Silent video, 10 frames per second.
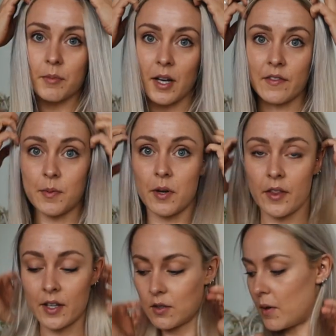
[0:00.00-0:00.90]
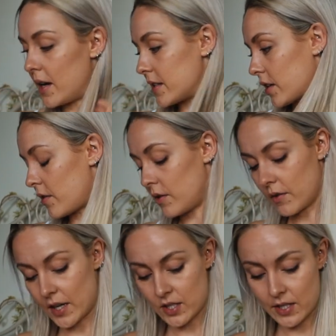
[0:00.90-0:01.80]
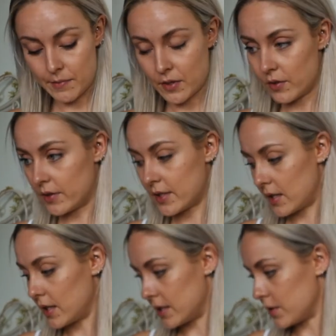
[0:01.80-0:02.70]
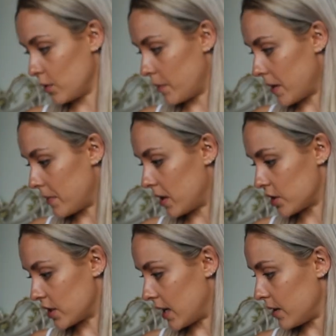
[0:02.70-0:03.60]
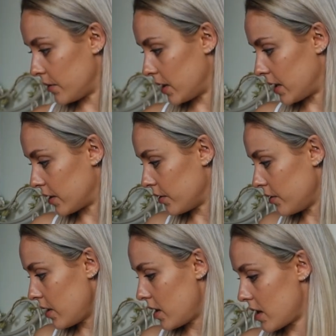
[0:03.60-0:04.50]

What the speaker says: I'm gonna have to put things away as I go along actually, because this is all a bit much now. Hang on.